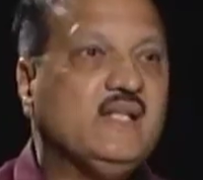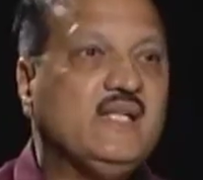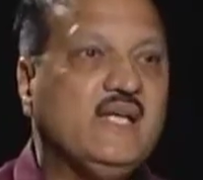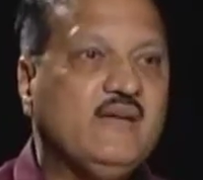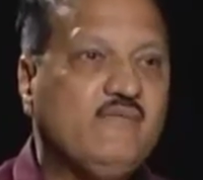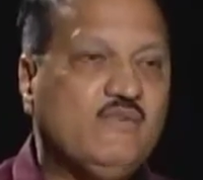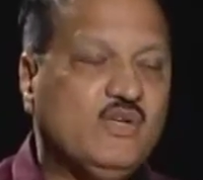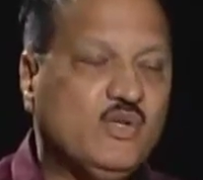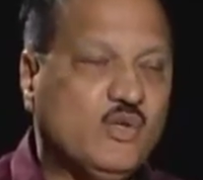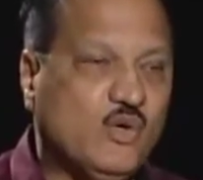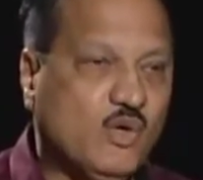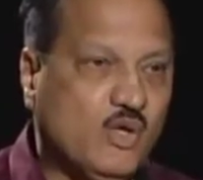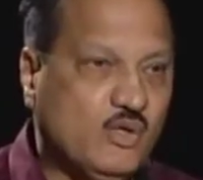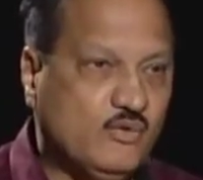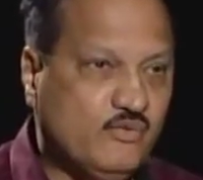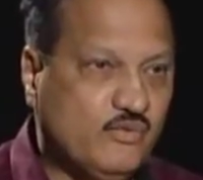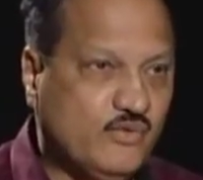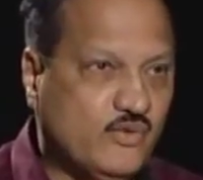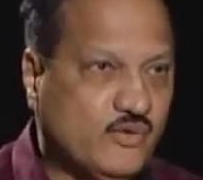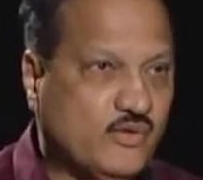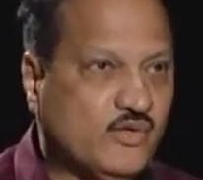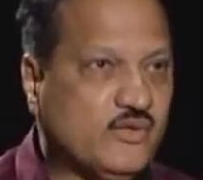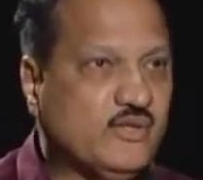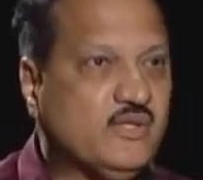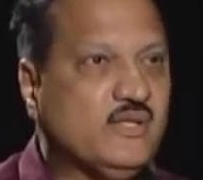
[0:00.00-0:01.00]
They will call
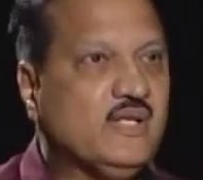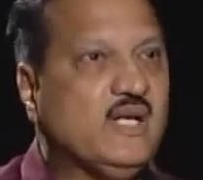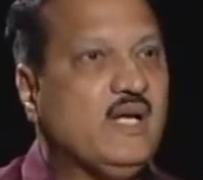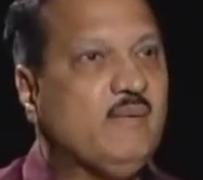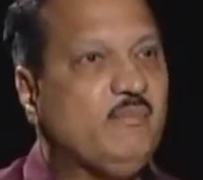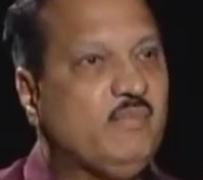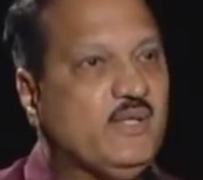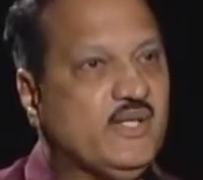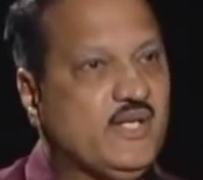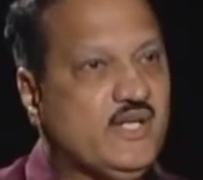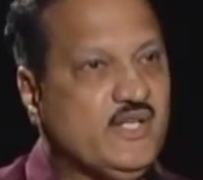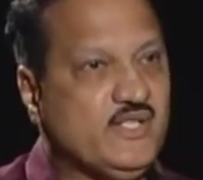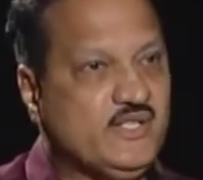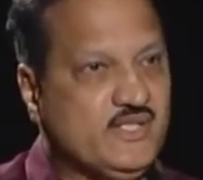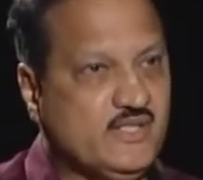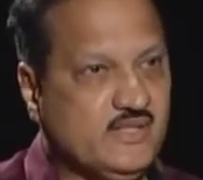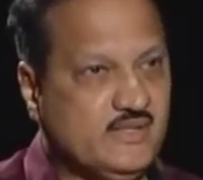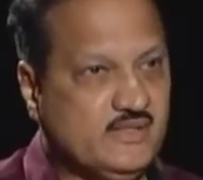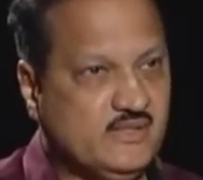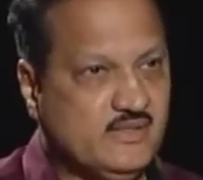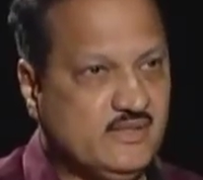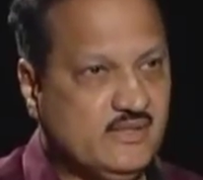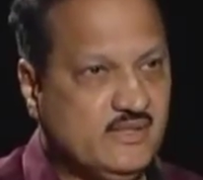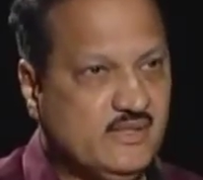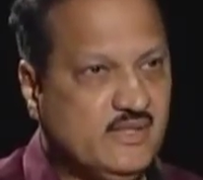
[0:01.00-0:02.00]
for
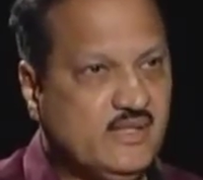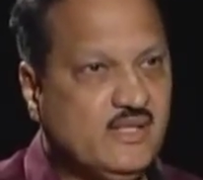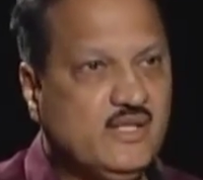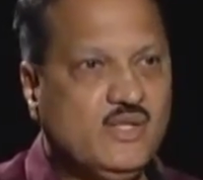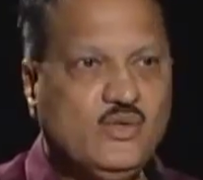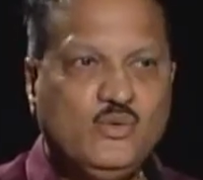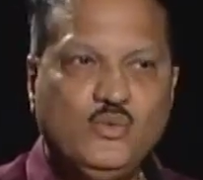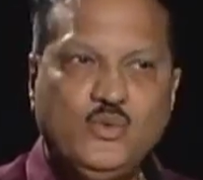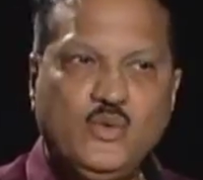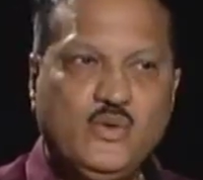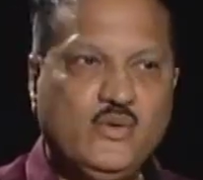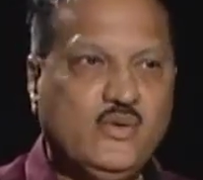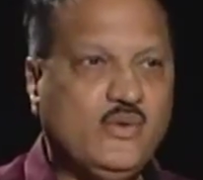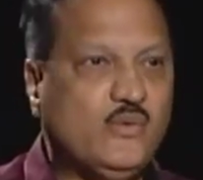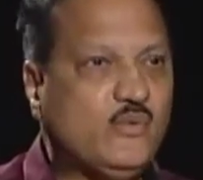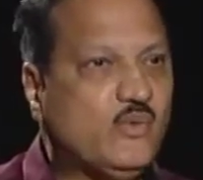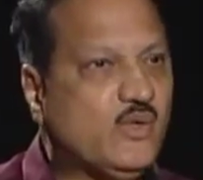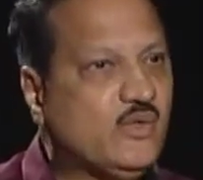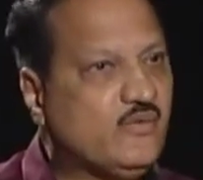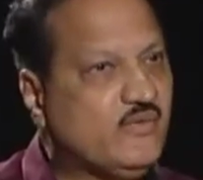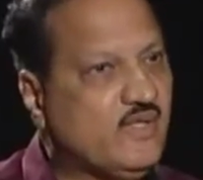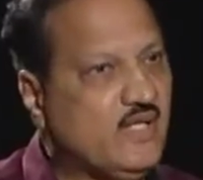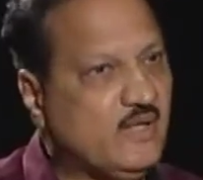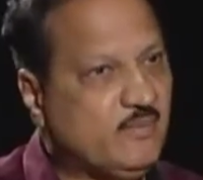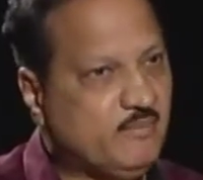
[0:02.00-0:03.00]
applications.
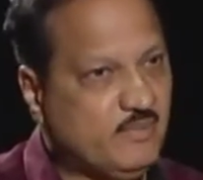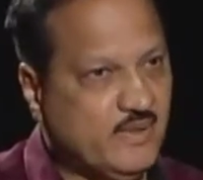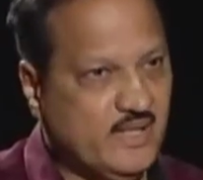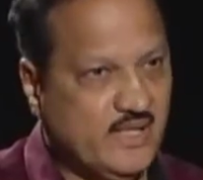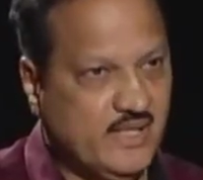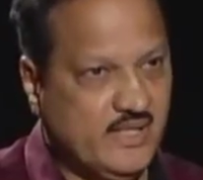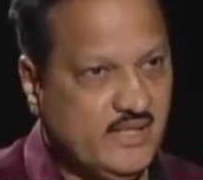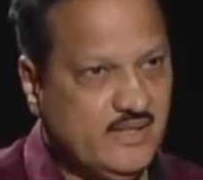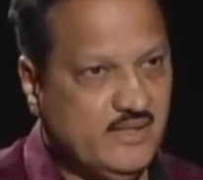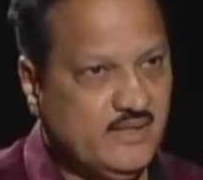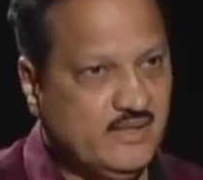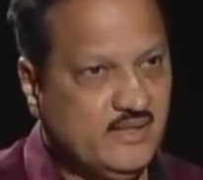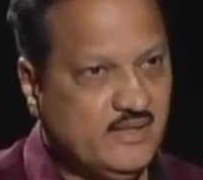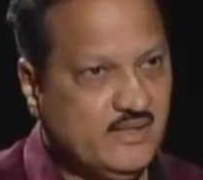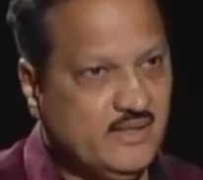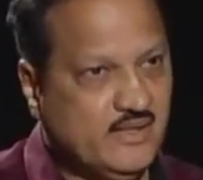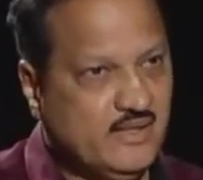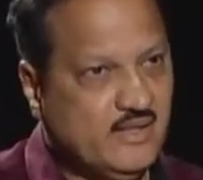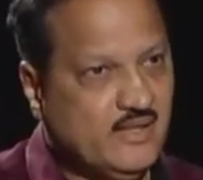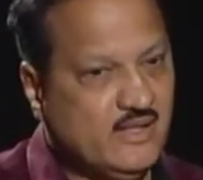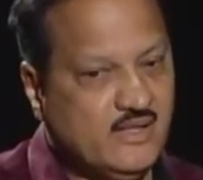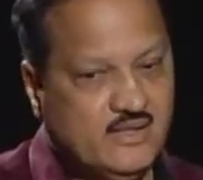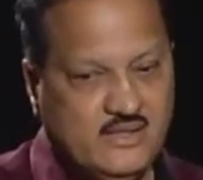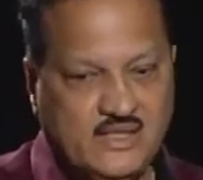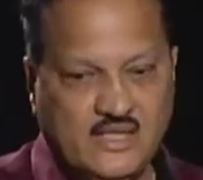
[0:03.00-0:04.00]
One will apply.
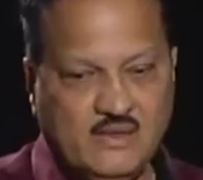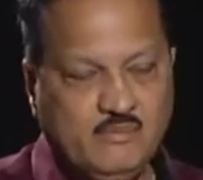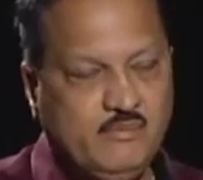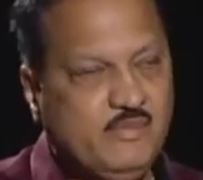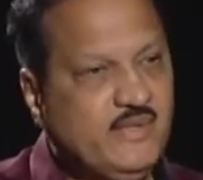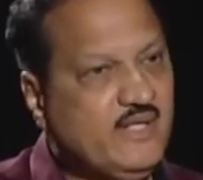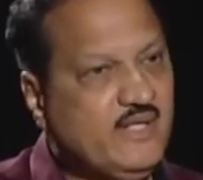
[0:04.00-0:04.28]
There'll